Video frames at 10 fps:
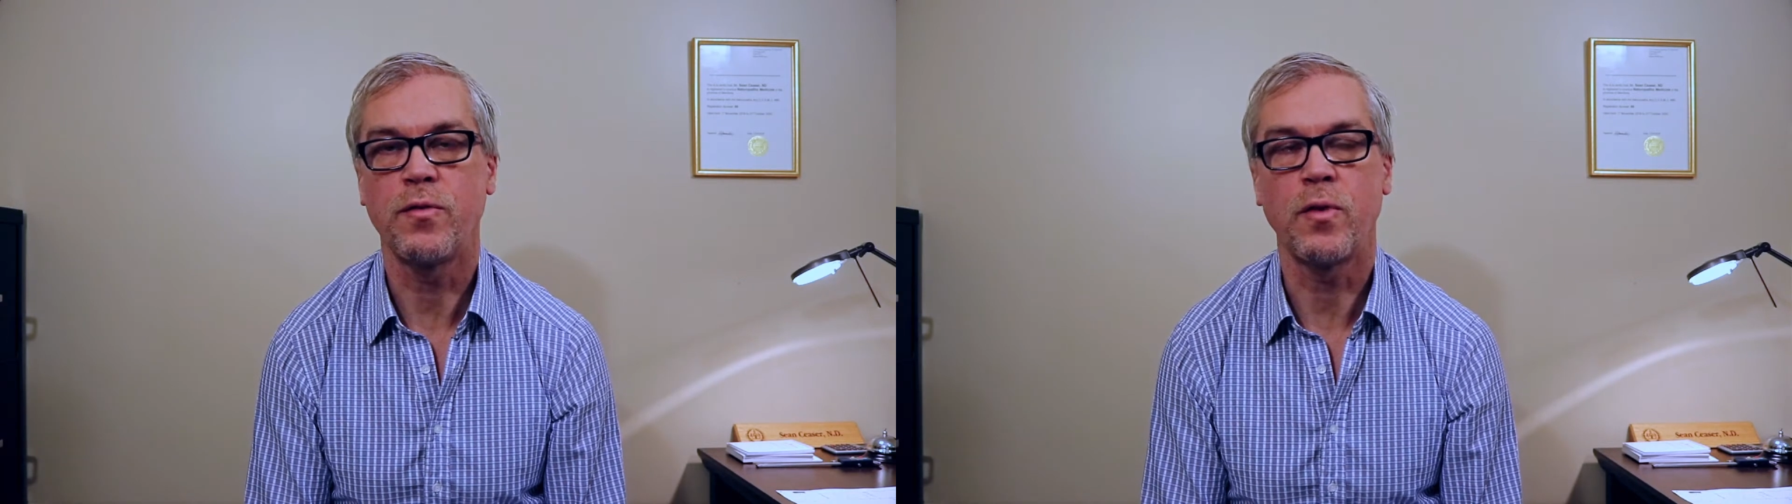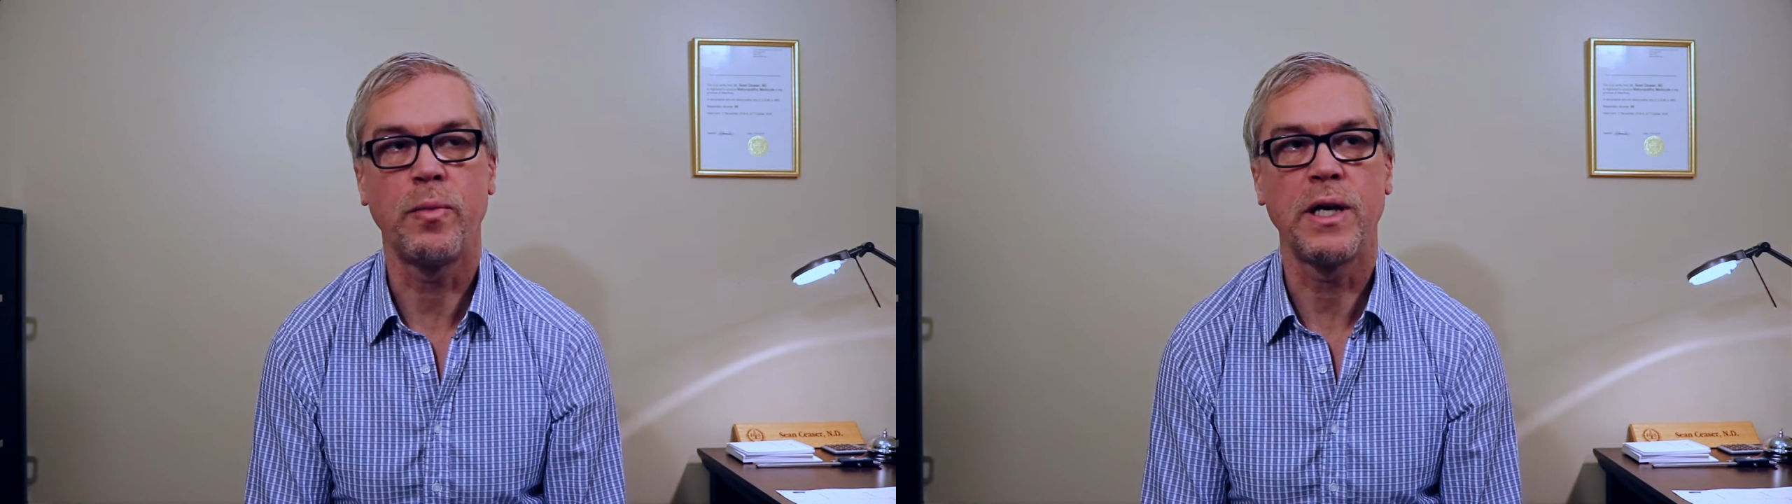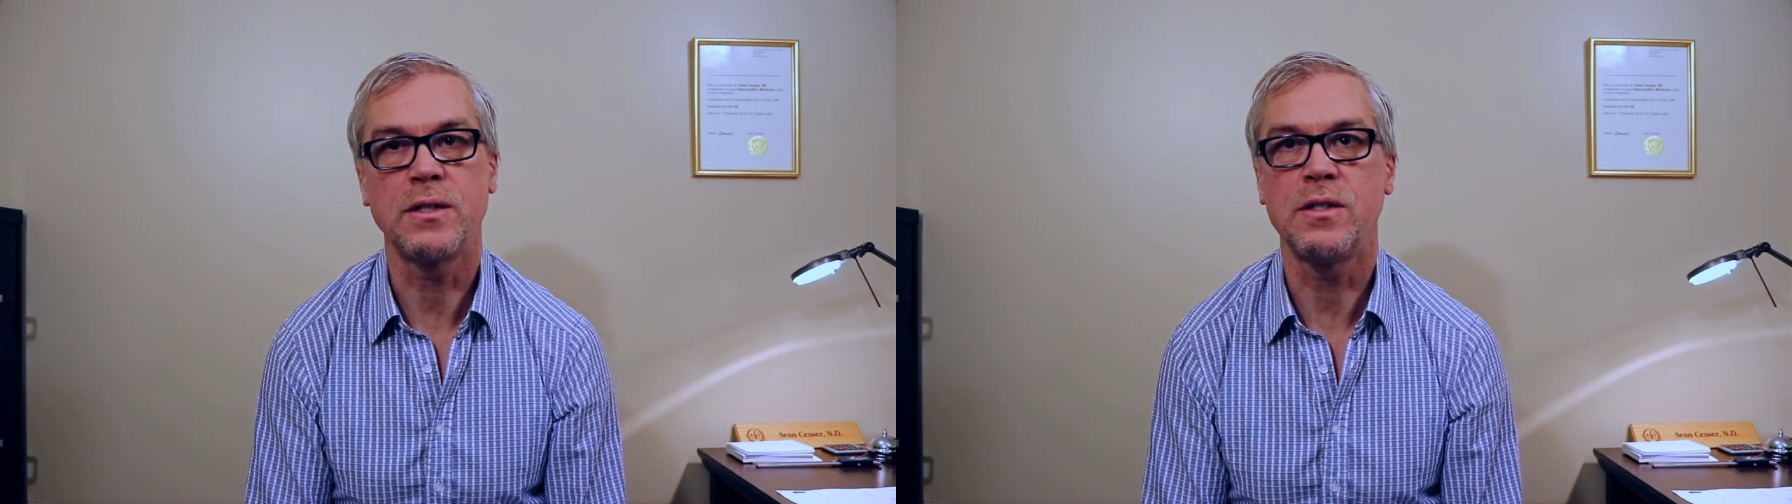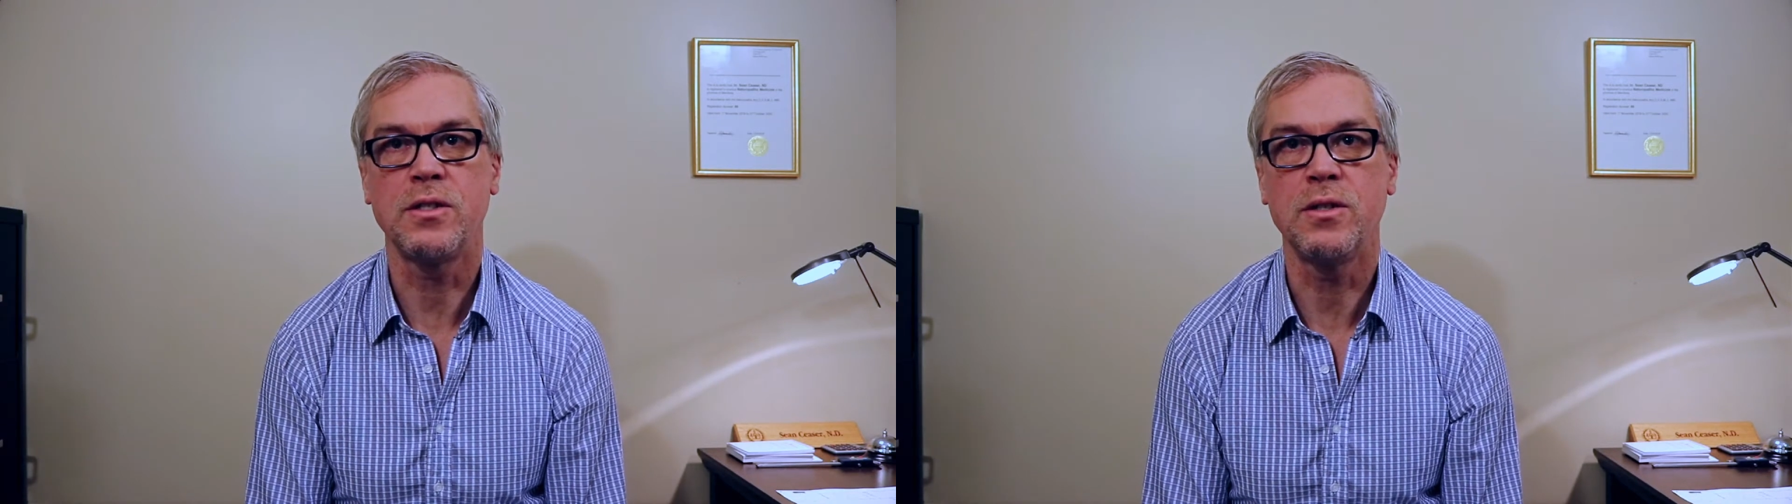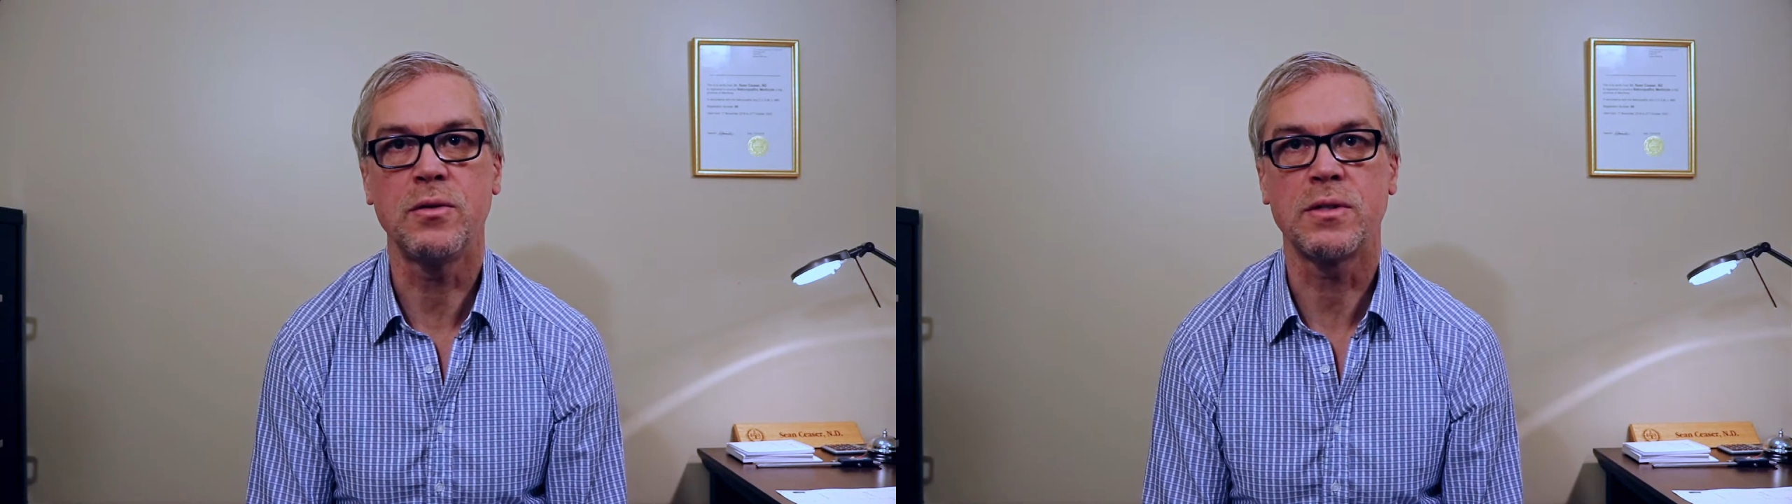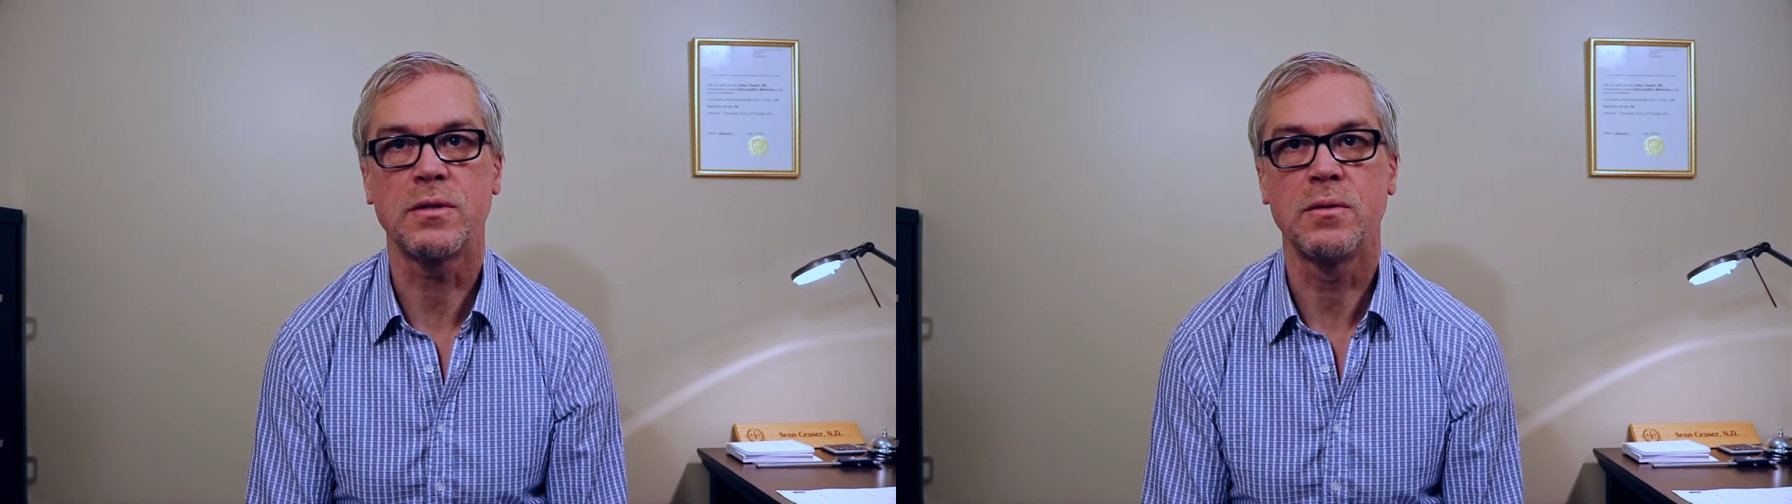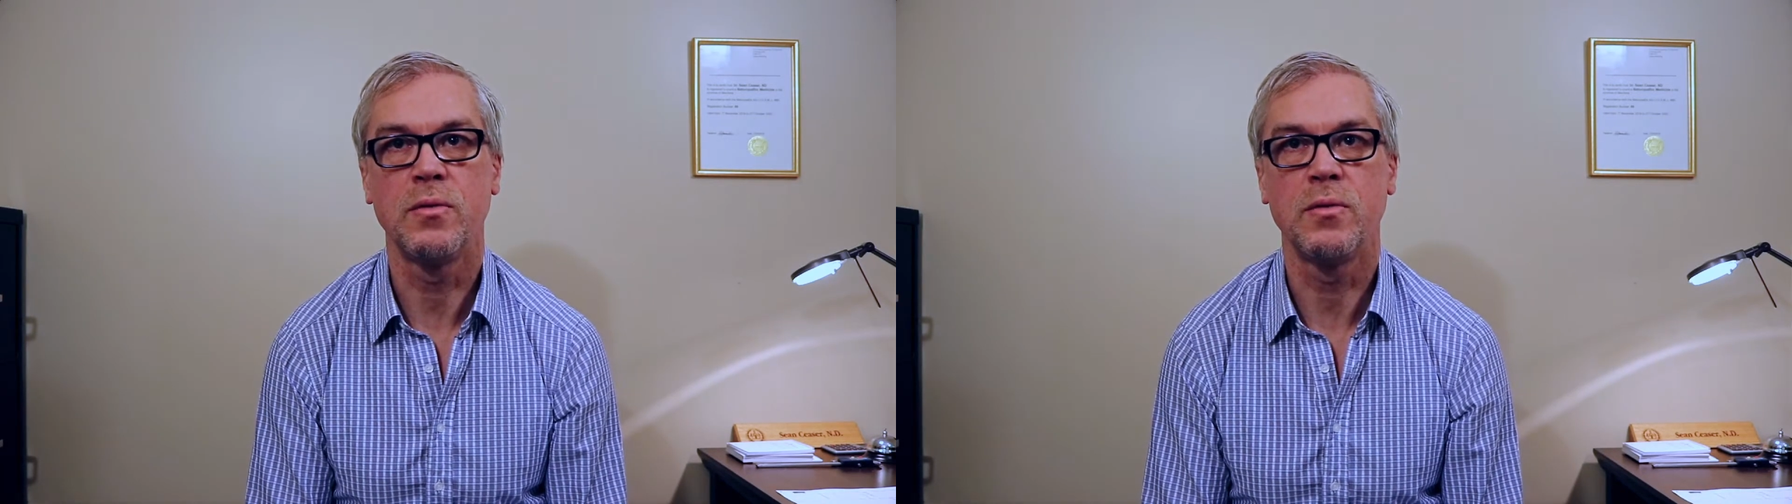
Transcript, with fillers: for patients' use,